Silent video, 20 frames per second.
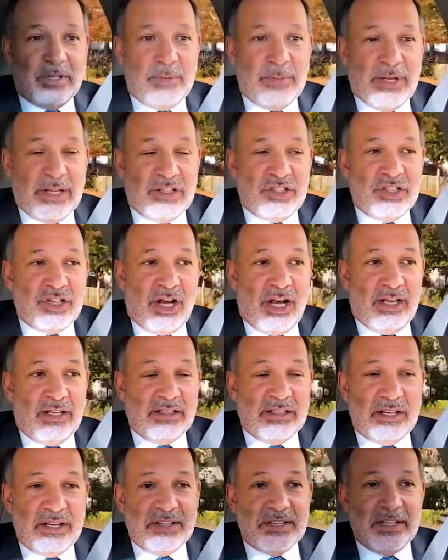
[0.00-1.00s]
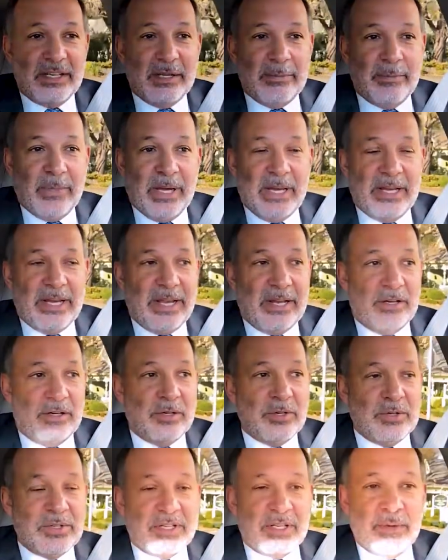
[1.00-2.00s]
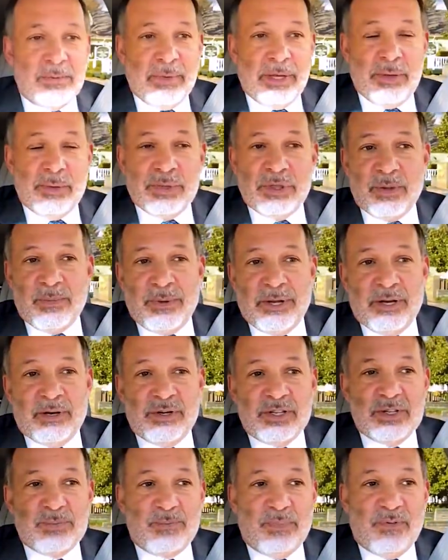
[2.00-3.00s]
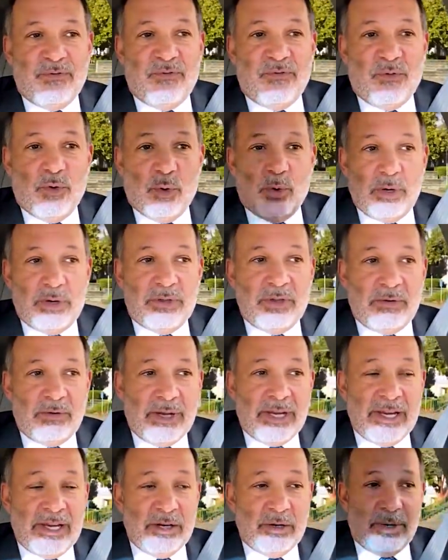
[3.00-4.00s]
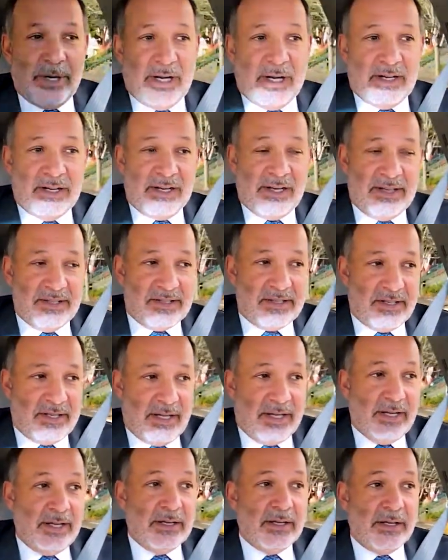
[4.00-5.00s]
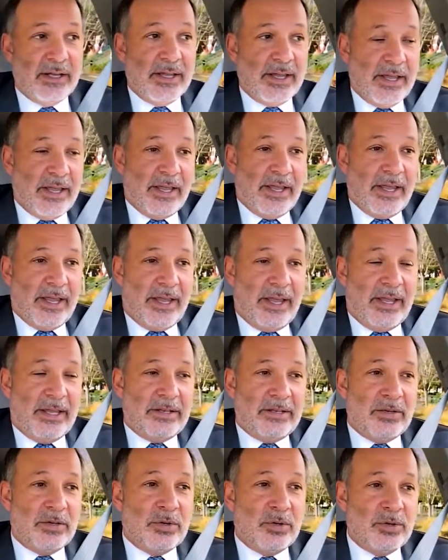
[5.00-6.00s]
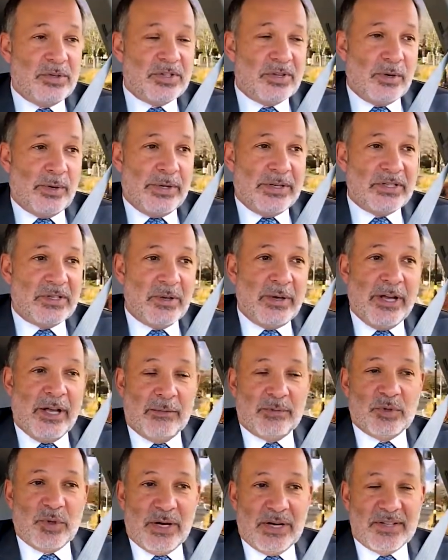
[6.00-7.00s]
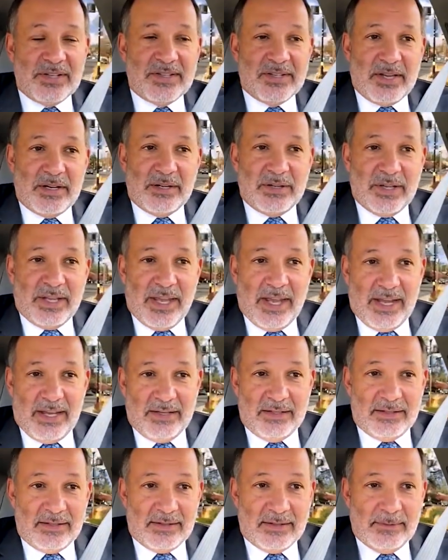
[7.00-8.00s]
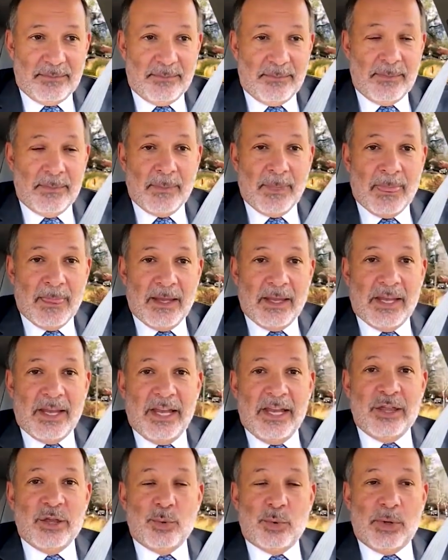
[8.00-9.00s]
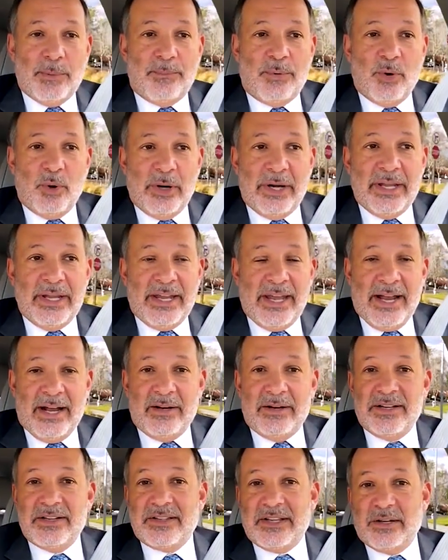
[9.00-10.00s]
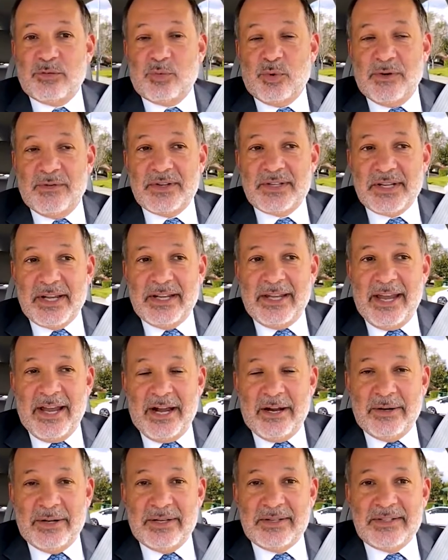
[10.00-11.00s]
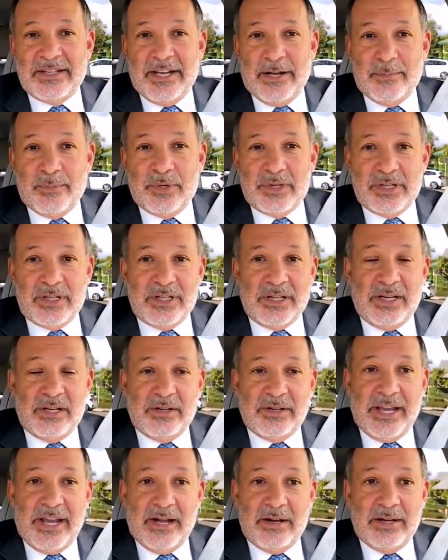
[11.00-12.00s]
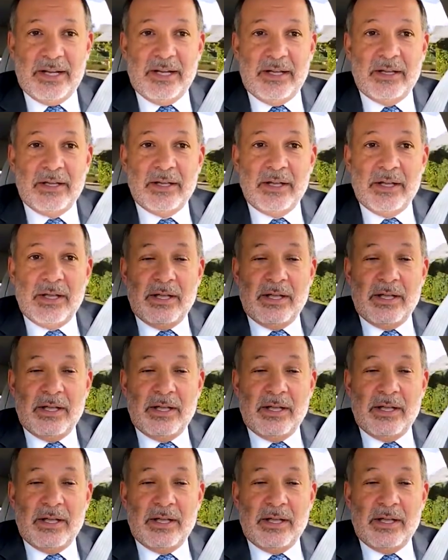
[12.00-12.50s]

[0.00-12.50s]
going to be a child custody mediator who's going to meet with the parents before the hearing on custody and who's going to help try to settle the case. In the reporting counties like Riverside County and San Bernardino County,